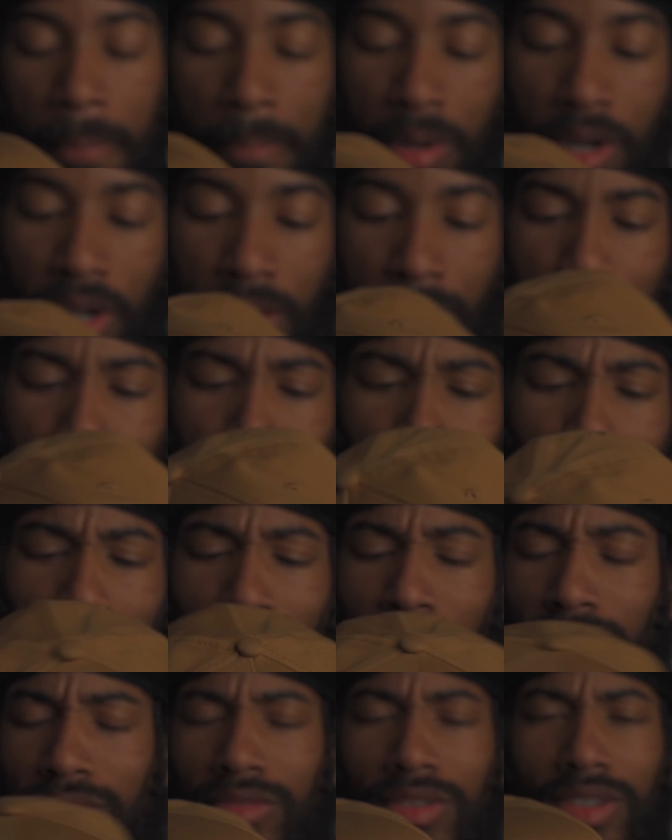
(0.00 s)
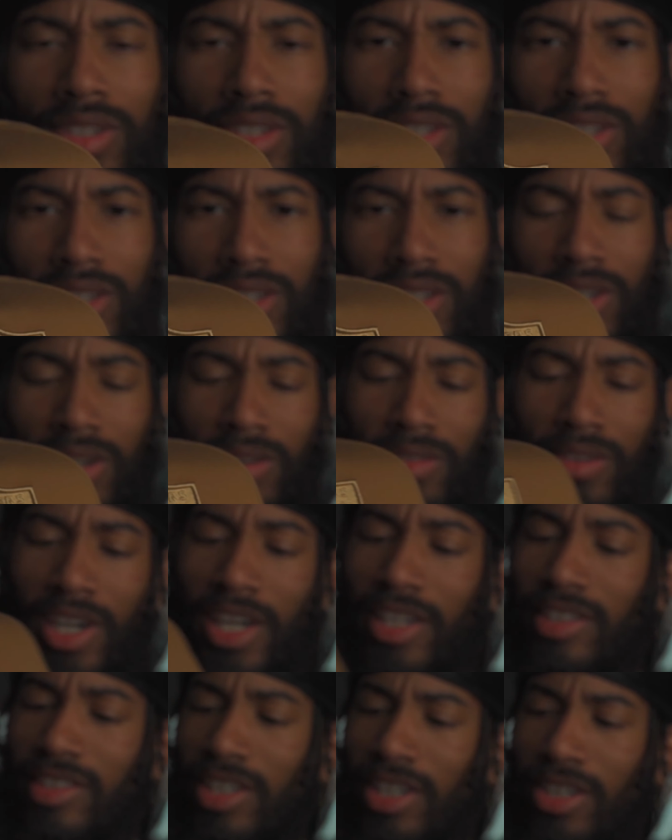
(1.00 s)
but bro, when
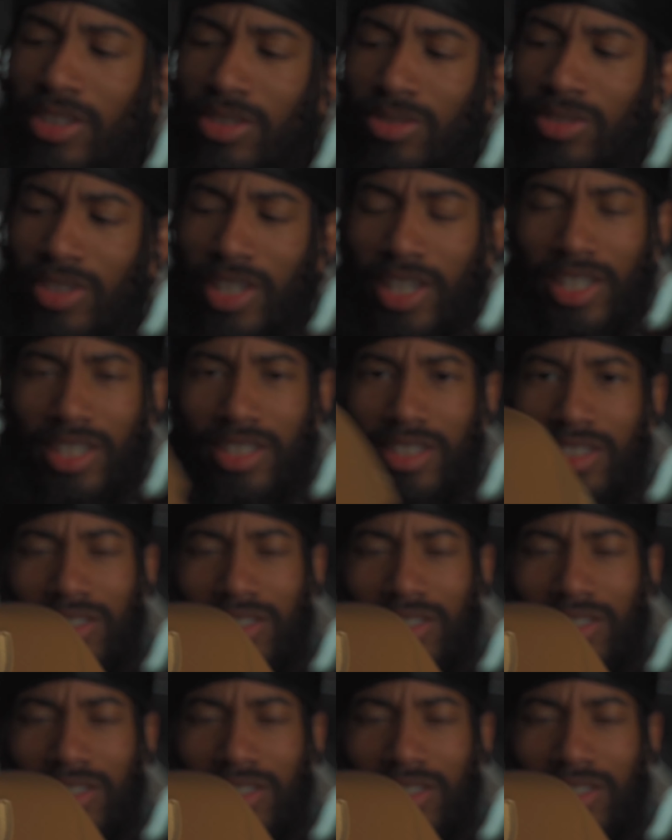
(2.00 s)
I tell you, like,